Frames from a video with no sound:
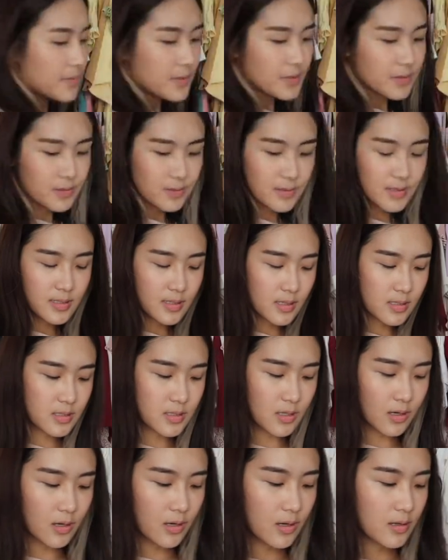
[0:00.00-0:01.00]
blues.
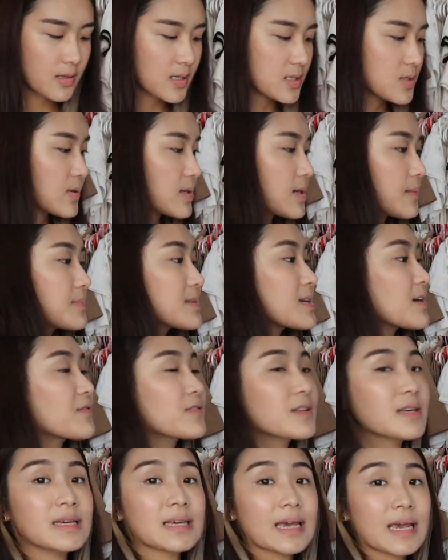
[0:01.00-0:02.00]
So this one I'm
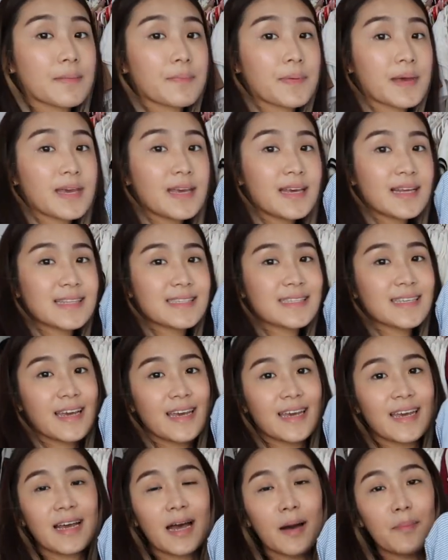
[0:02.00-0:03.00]
definitely keeping. It's
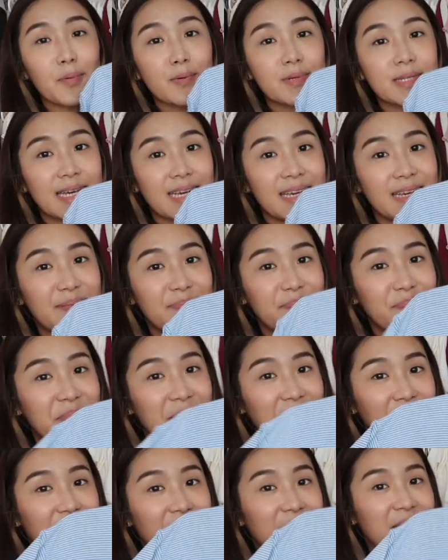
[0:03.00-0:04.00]
a couple tee,
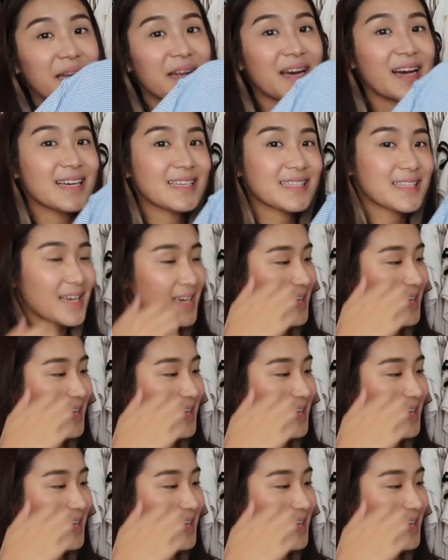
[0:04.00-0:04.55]
Ben and I's